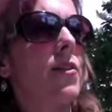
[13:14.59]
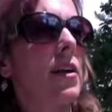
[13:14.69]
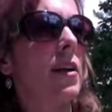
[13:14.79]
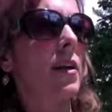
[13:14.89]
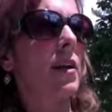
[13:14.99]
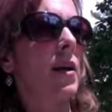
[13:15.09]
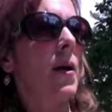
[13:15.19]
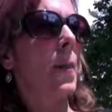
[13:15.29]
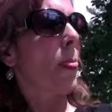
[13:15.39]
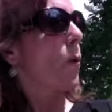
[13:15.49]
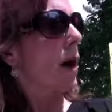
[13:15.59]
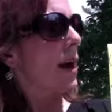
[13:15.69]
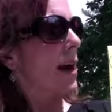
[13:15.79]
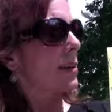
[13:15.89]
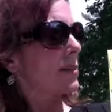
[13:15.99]
the
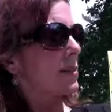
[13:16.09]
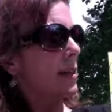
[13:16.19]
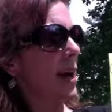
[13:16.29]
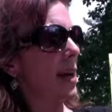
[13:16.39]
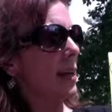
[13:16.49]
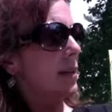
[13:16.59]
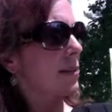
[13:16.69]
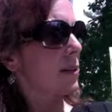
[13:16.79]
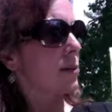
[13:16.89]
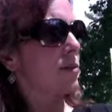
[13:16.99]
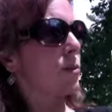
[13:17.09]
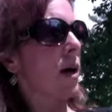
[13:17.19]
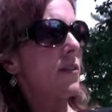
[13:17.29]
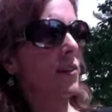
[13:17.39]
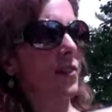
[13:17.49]
y-axis at x equals
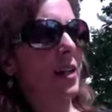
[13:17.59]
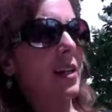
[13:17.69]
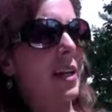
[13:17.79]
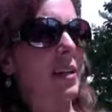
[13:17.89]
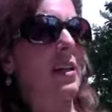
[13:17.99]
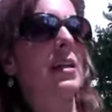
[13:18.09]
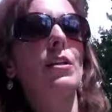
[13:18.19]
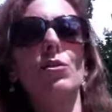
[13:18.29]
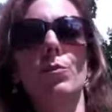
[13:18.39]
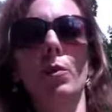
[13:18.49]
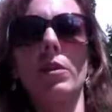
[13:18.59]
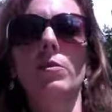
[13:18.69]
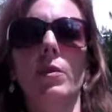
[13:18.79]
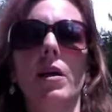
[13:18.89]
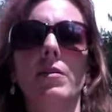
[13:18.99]
12. And if I connect any 2 points
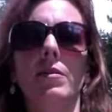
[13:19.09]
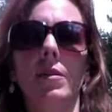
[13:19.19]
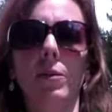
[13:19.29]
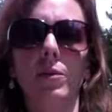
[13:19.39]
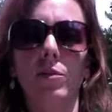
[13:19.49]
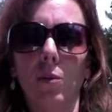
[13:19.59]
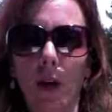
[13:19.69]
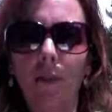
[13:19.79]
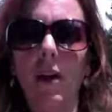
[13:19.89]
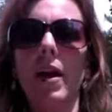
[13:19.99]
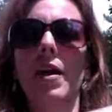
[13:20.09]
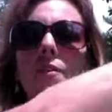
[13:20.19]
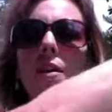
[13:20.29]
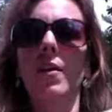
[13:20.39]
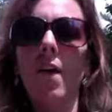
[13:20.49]
where x is equal to 12, I have
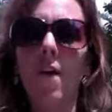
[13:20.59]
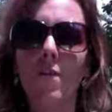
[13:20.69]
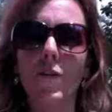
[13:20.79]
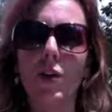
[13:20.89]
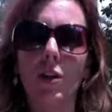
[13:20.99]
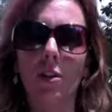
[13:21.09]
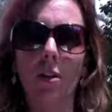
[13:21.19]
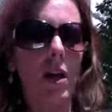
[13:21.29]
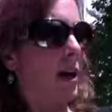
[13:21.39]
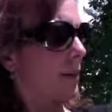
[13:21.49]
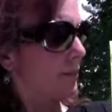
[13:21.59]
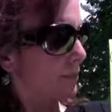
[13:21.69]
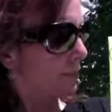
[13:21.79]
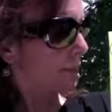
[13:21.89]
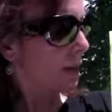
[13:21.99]
a vertical line.
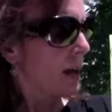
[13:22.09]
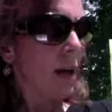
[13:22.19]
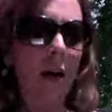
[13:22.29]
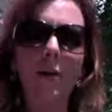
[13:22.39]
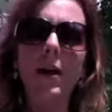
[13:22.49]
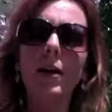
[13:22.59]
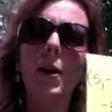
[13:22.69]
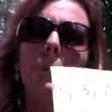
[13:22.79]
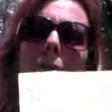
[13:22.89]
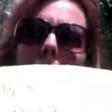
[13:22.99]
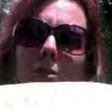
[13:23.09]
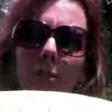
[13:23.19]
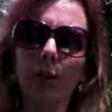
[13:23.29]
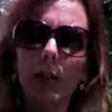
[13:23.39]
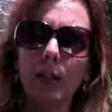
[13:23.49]
All right, hope you
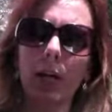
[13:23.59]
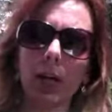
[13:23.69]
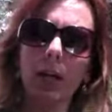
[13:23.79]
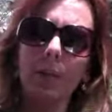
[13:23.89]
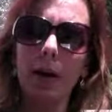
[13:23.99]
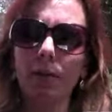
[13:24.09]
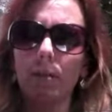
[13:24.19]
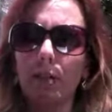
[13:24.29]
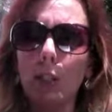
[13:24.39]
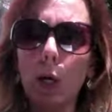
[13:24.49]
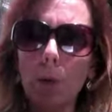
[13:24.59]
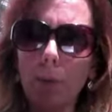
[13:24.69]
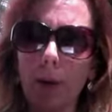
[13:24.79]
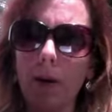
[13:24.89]
enjoyed talking about slope